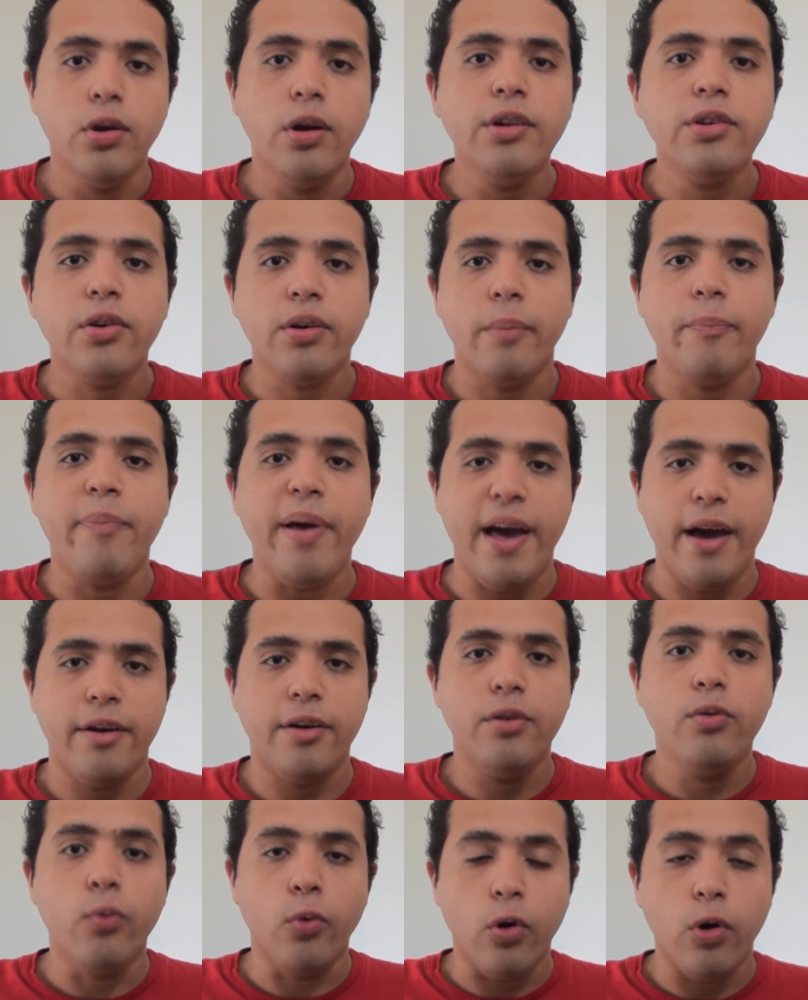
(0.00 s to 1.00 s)
You enter a
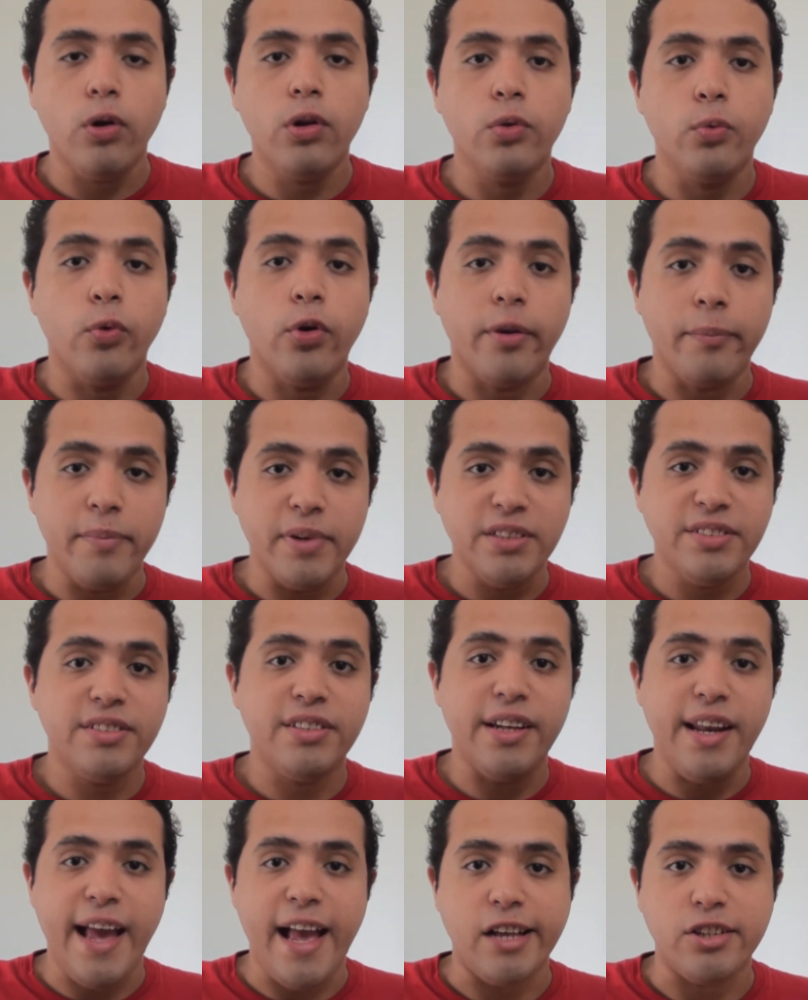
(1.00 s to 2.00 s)
barren world where
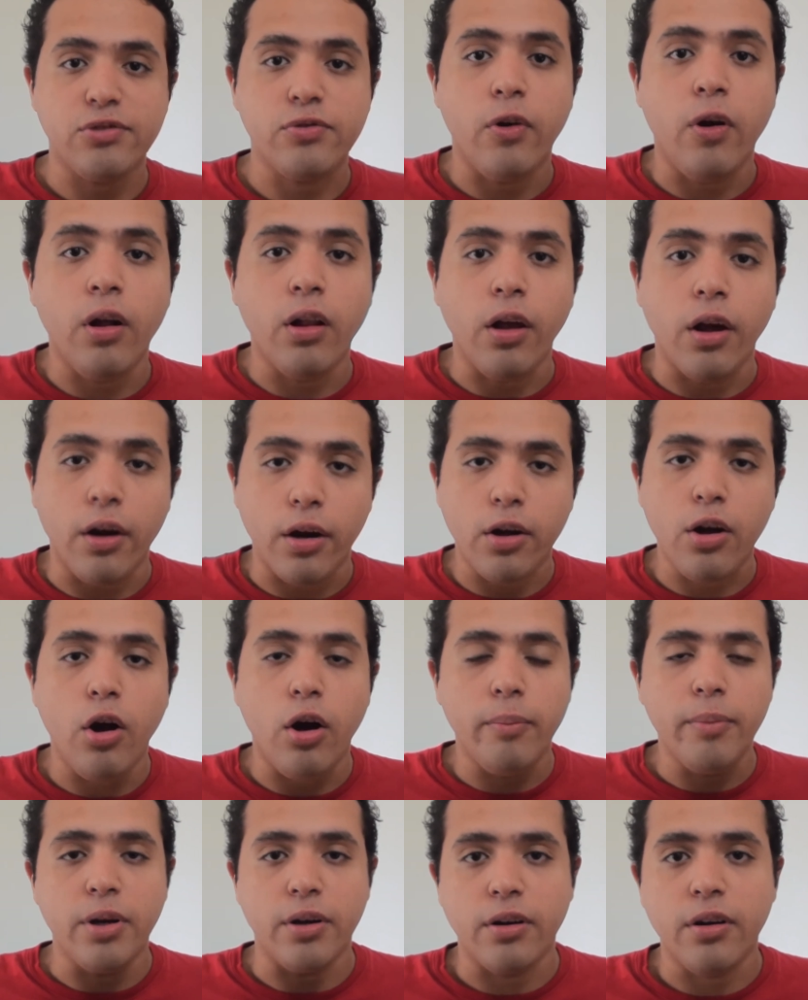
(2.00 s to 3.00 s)
mist and ashfall are a common